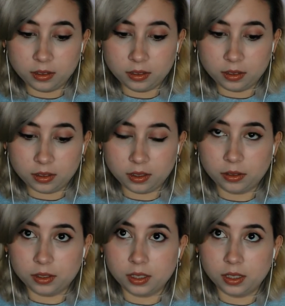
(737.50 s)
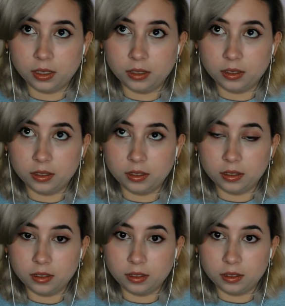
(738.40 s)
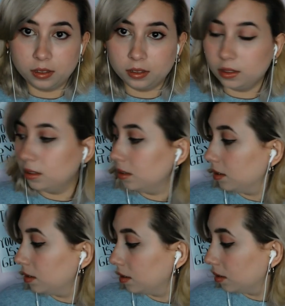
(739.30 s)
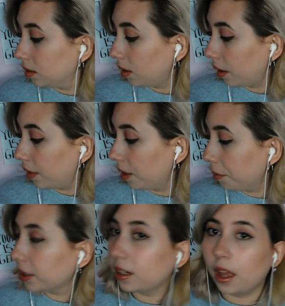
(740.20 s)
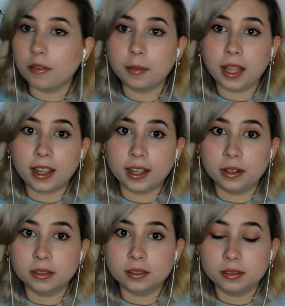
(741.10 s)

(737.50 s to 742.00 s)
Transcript: Oh shit. I think we're gonna have a blackout.